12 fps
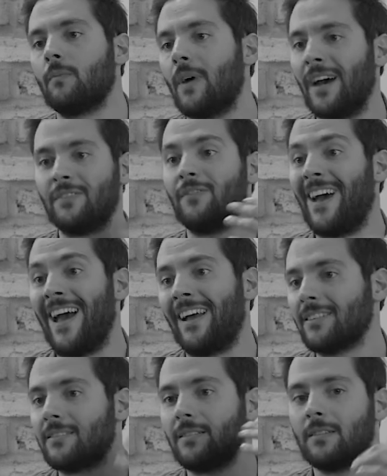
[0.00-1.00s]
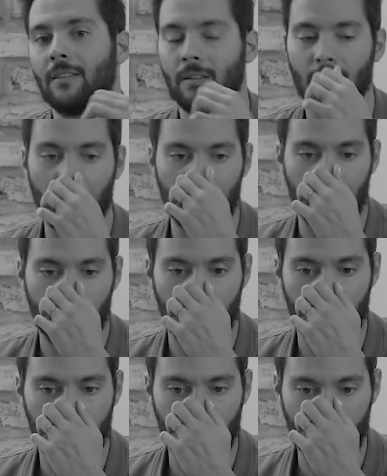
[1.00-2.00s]
advanced, and
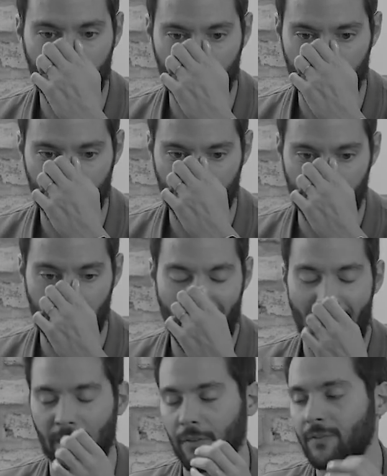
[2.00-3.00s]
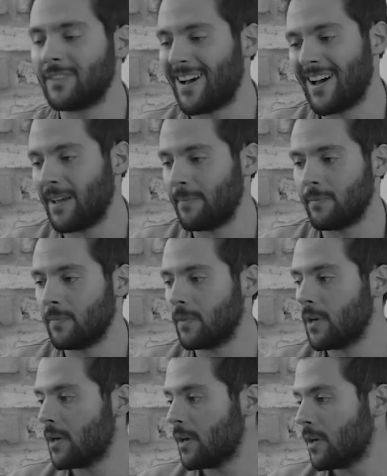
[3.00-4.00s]
it was just a matter of time
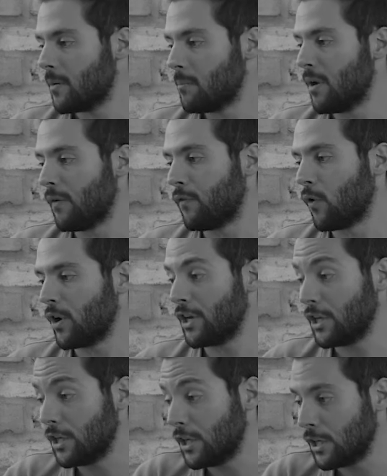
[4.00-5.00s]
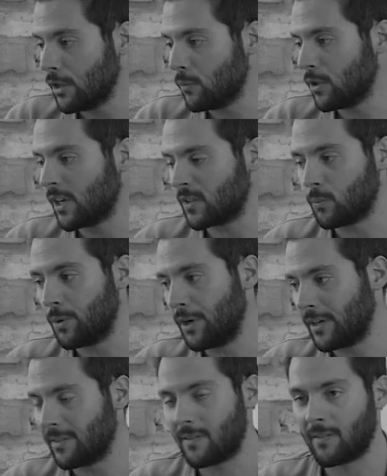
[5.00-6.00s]
before he would
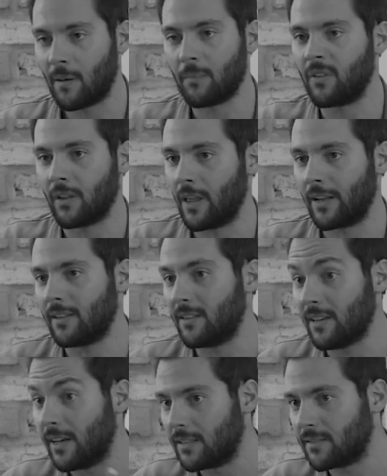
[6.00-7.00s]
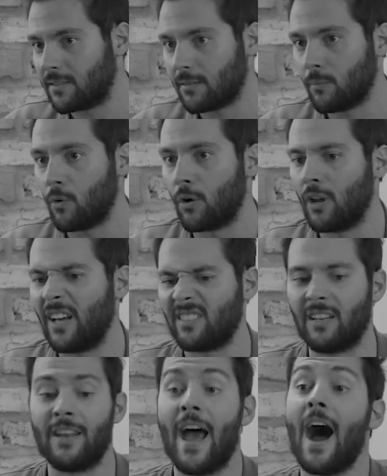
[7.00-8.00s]
experience something like this, more or less.
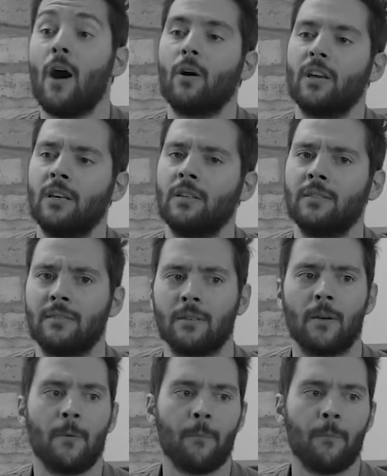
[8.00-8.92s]
And now he's